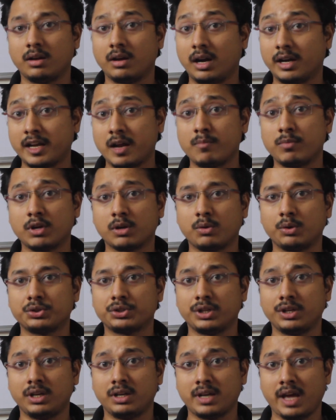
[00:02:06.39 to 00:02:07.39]
attempt the
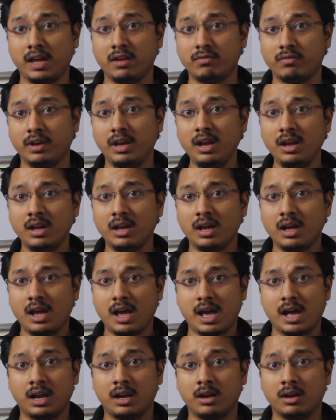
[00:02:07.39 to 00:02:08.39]
question in naive way
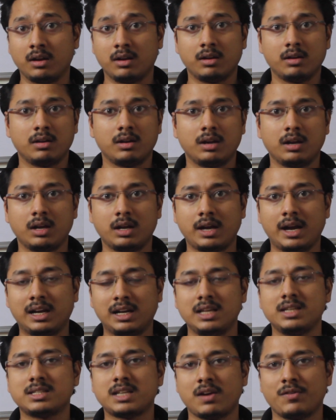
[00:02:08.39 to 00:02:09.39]
and at
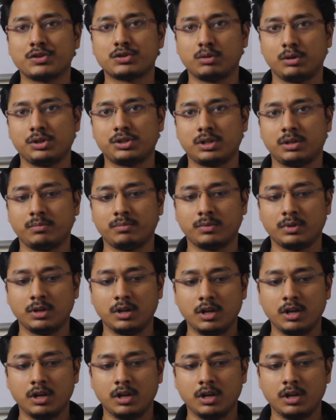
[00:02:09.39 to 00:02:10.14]
least have a solution.